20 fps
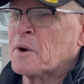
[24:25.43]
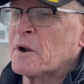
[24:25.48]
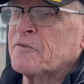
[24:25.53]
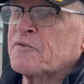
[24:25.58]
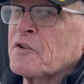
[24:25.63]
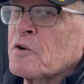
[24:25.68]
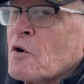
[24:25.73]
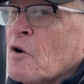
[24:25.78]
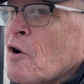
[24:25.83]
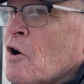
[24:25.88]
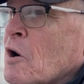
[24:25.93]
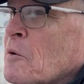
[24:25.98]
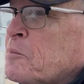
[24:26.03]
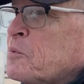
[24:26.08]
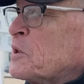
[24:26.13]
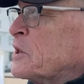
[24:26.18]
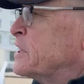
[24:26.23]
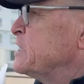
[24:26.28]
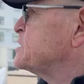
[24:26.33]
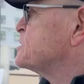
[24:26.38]
But if they're all
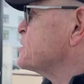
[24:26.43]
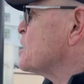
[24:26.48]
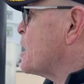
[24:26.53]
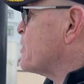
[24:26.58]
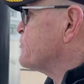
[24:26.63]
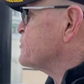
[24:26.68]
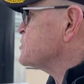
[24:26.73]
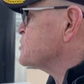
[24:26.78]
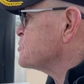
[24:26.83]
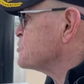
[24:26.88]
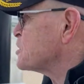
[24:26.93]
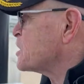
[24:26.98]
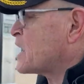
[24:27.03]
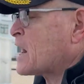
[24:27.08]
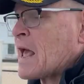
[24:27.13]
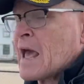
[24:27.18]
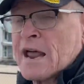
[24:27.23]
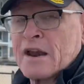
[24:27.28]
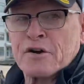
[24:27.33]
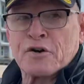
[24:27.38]
police officers that
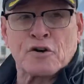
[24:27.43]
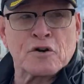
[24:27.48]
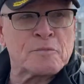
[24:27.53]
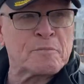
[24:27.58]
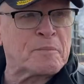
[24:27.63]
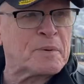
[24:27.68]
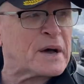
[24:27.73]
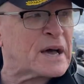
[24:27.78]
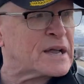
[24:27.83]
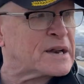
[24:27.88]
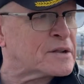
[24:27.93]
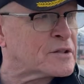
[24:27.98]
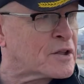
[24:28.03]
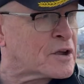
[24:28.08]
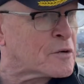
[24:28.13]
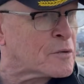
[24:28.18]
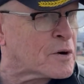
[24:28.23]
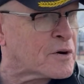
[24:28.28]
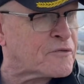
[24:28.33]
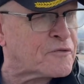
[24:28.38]
had a hurt butt and
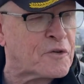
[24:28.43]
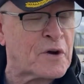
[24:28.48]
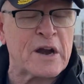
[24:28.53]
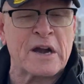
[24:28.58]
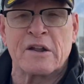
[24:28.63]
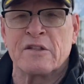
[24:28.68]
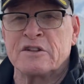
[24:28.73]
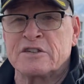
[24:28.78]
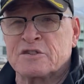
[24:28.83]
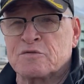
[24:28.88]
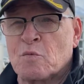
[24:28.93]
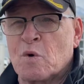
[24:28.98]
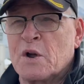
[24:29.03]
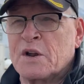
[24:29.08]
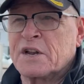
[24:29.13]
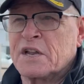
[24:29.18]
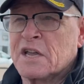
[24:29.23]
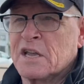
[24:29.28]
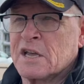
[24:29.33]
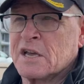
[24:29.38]
they were afraid of this
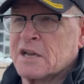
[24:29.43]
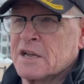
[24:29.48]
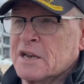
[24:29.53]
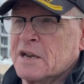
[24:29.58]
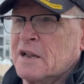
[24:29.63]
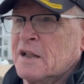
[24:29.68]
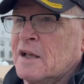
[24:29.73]
one kid,